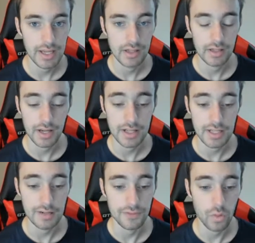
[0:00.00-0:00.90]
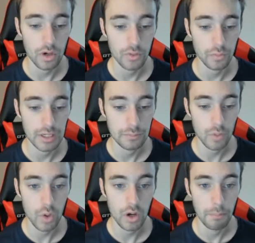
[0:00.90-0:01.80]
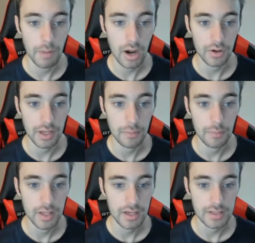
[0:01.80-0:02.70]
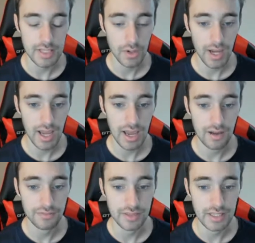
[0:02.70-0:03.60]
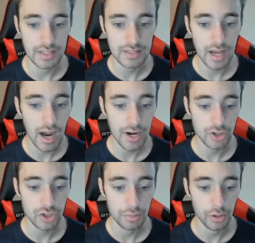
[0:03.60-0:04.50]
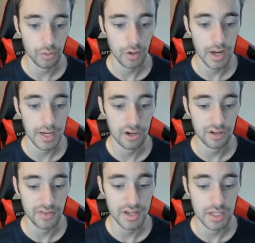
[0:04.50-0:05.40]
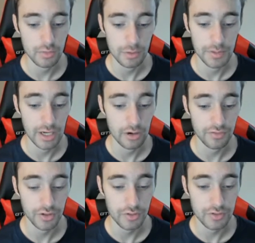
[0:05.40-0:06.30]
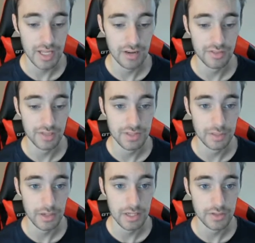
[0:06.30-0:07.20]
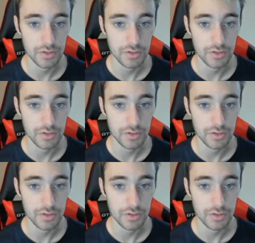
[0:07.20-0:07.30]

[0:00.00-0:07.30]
And like I said, if you want to read more about him, because I don't have the entire spiel right here, and if I did, we'd be here for another 10, 15 minutes.